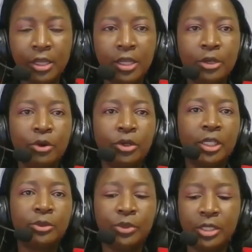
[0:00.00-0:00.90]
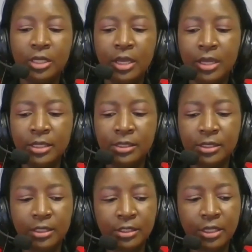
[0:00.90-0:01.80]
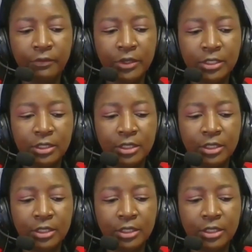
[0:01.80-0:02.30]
in order to enhance service